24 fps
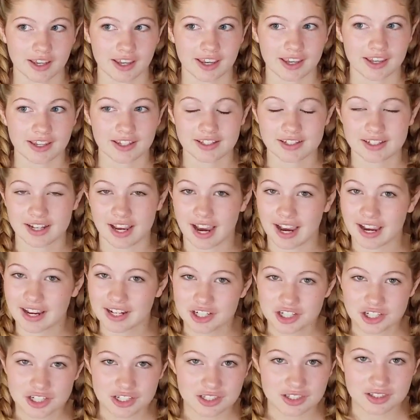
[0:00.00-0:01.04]
and I
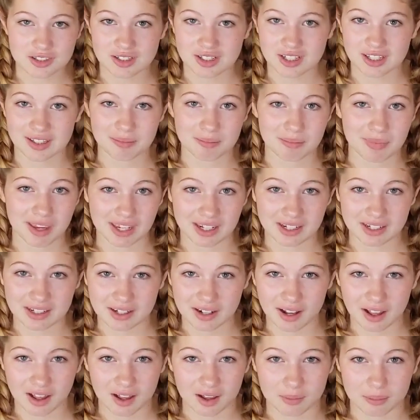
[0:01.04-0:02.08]
just made it
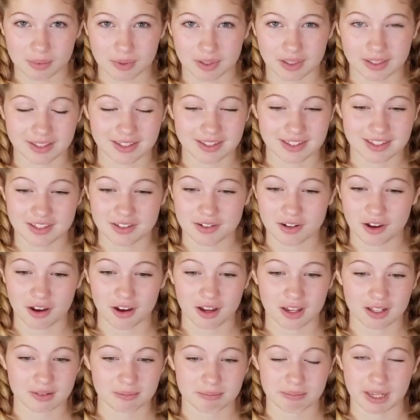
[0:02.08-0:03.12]
up. It's
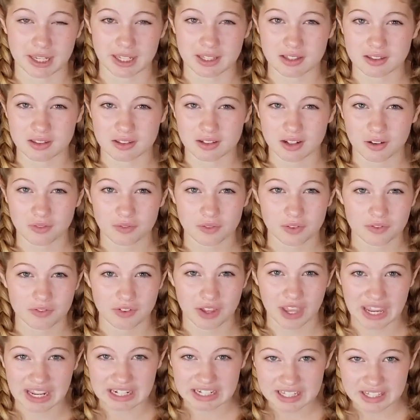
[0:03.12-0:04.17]
not based off of
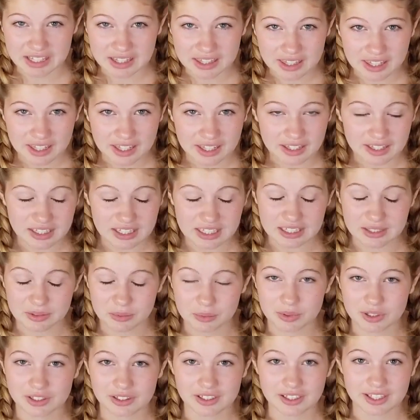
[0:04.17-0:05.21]
anything,
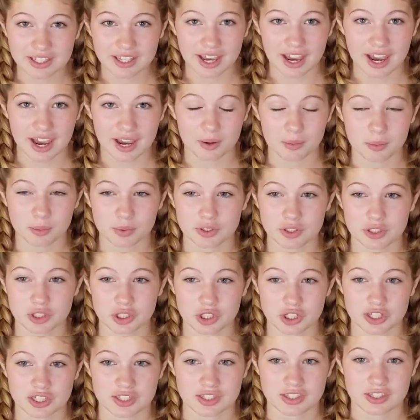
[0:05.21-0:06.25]
really. I was
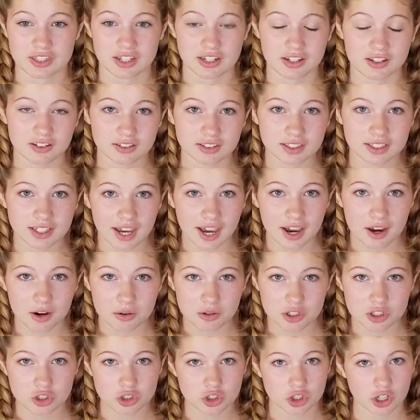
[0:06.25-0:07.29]
just sitting on the
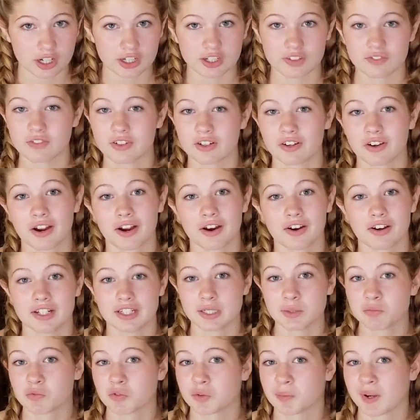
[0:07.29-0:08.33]
couch trying to figure out a
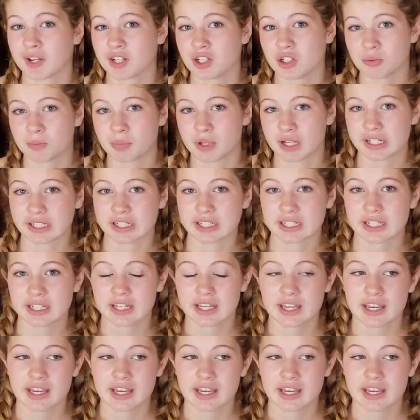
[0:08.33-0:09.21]
name for my new bunny,